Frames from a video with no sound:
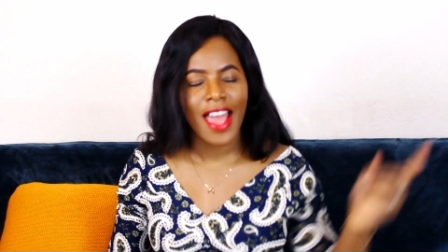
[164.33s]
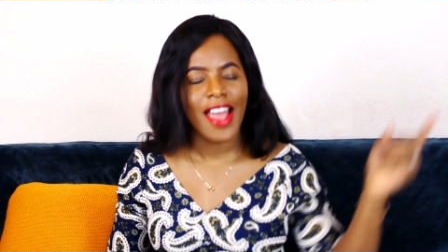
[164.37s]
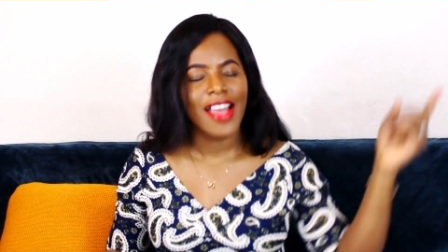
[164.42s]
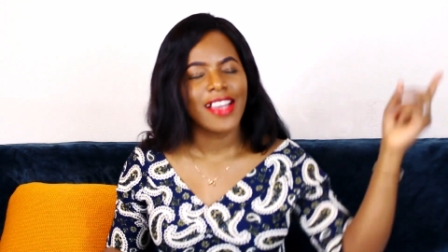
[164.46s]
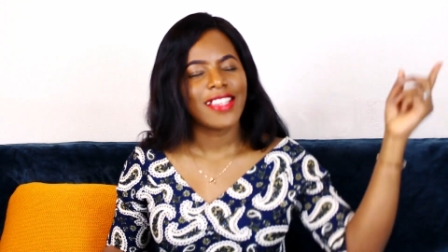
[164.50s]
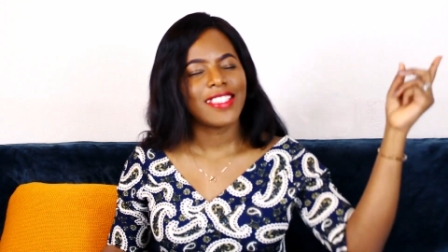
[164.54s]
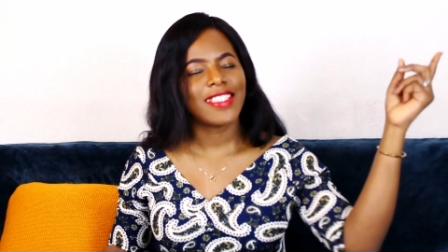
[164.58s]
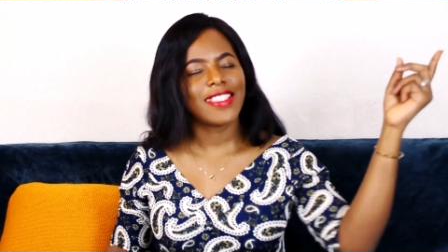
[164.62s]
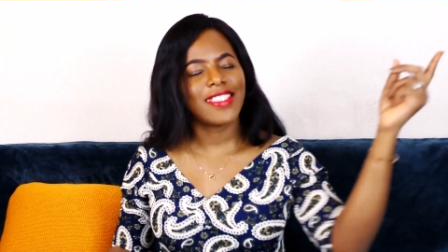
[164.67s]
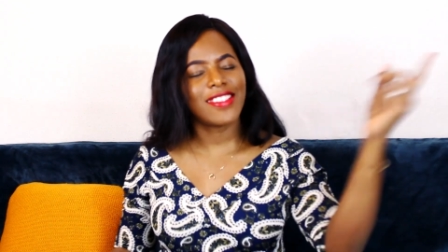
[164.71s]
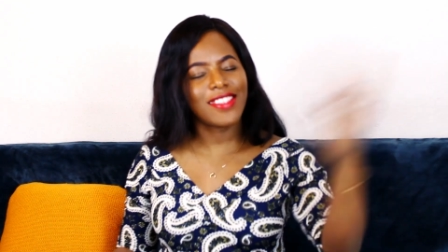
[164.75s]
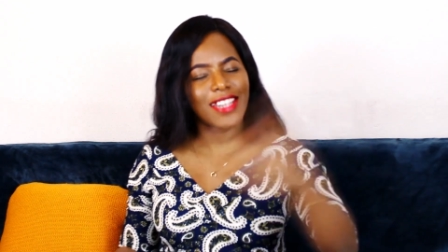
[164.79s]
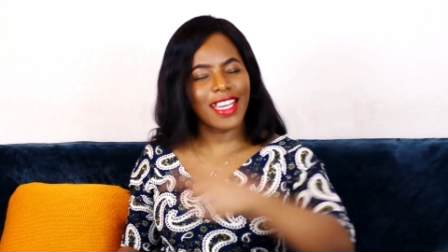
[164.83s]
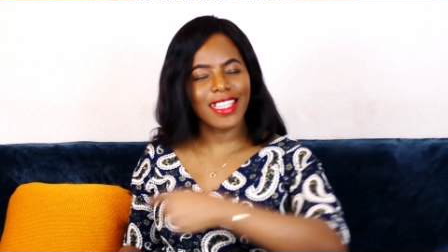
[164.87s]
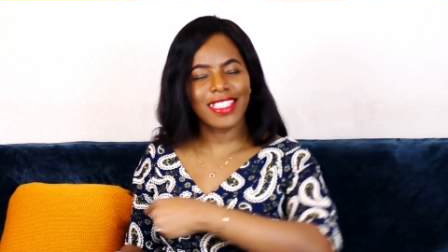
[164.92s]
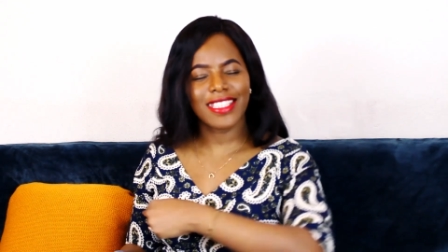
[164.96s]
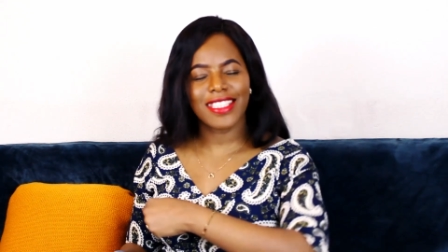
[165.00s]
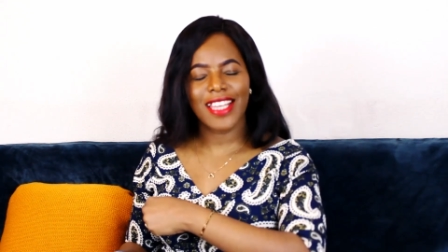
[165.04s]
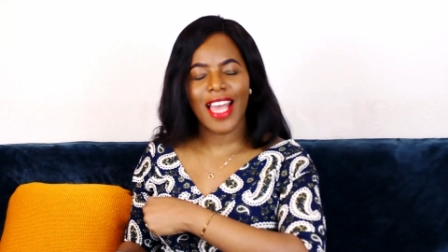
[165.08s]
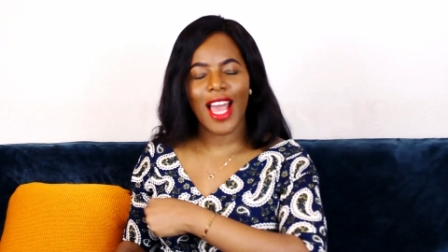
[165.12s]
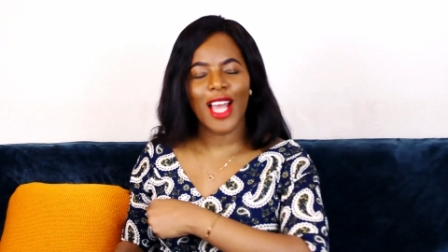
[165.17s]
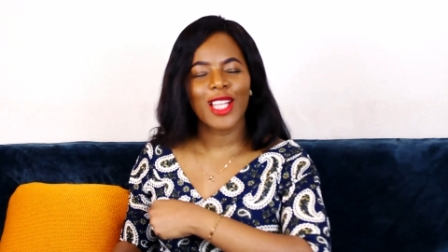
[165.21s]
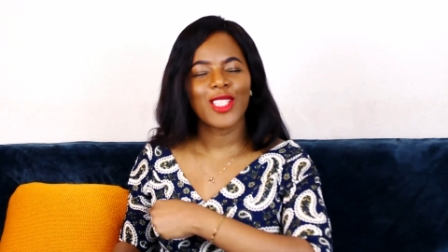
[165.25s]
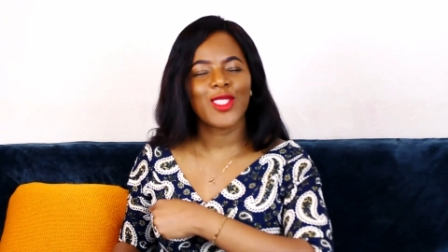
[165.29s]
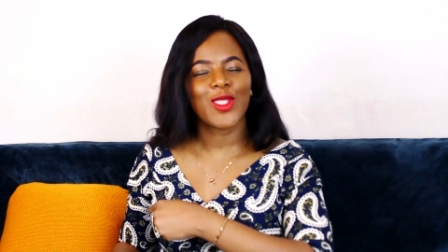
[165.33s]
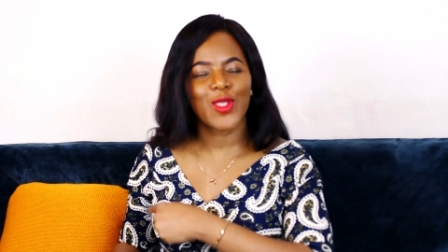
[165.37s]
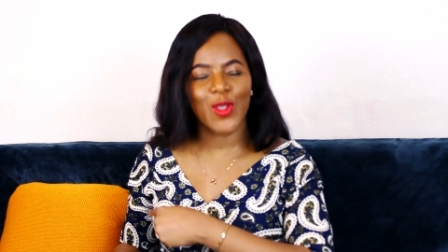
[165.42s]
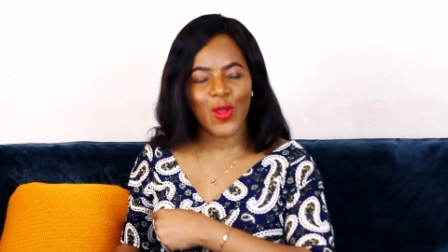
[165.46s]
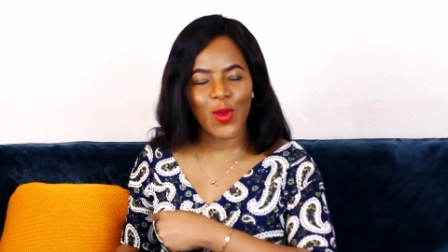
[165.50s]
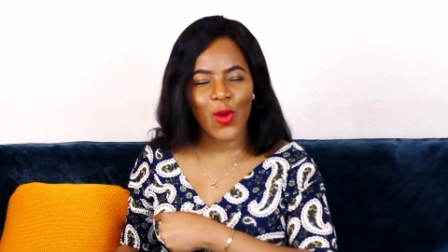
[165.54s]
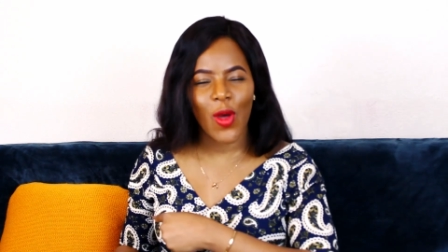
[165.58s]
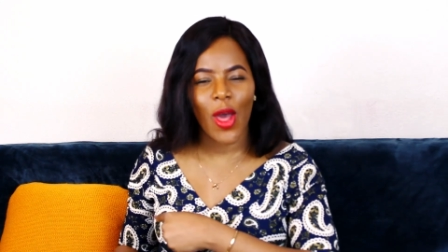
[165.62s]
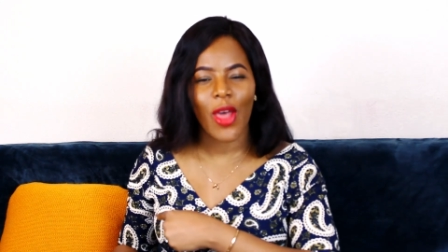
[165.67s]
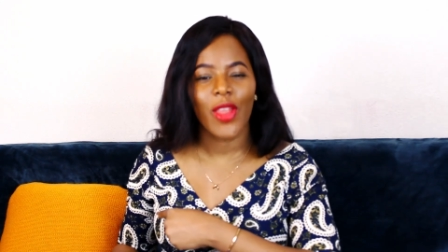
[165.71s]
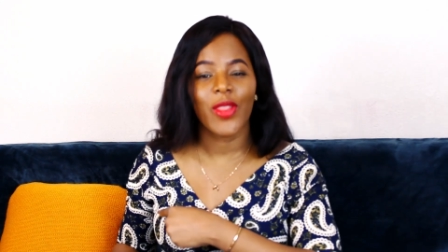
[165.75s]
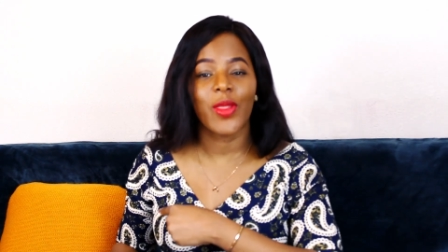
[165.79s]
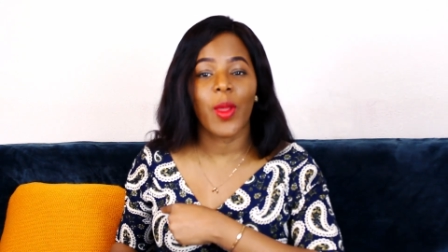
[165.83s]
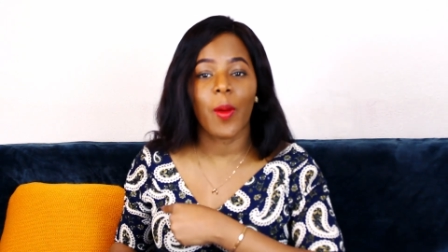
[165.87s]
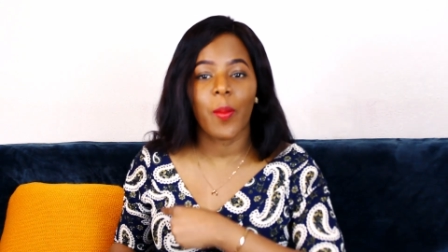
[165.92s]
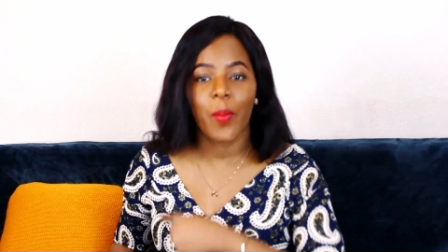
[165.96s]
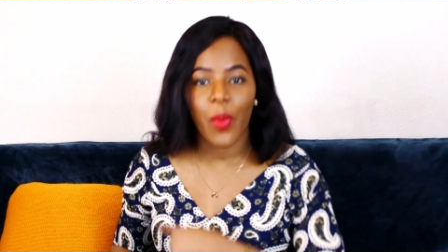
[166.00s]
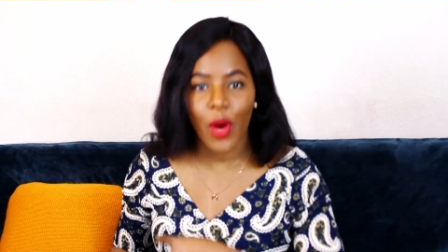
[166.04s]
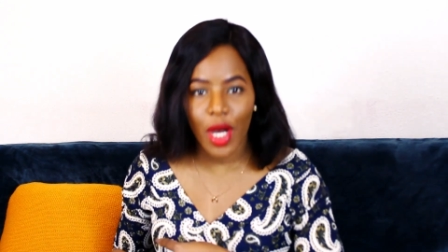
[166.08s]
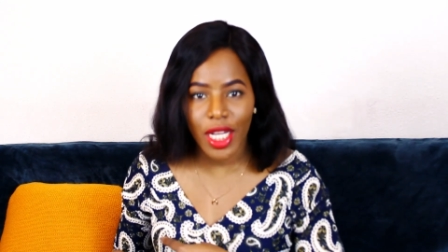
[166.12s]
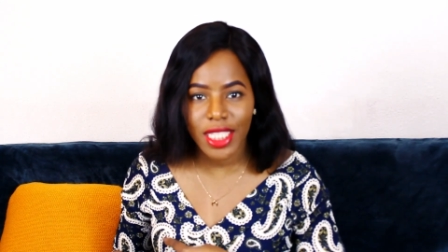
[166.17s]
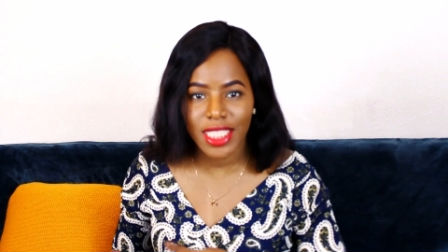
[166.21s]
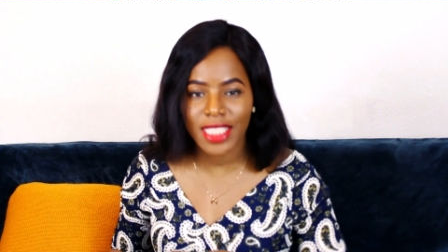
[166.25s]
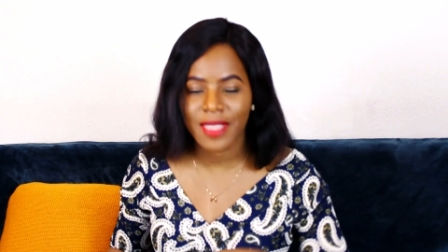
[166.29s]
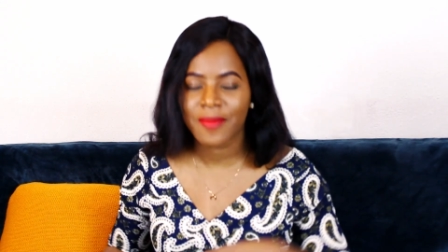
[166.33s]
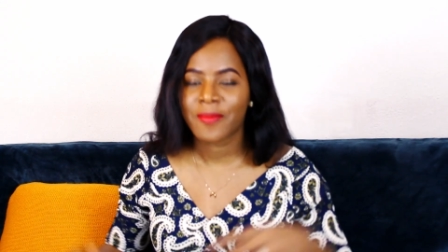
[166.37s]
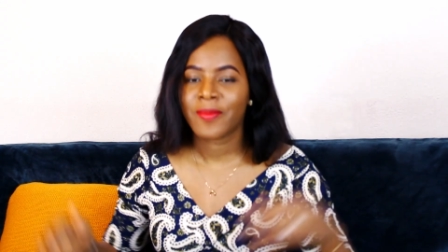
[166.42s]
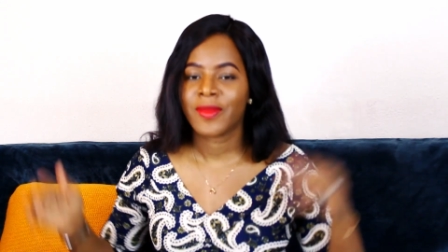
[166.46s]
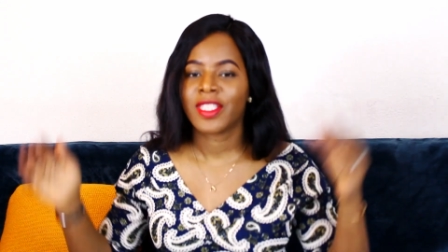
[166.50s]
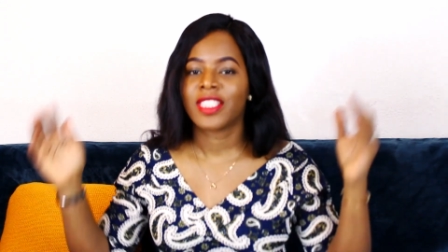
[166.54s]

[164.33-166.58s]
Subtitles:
Straight to the porch.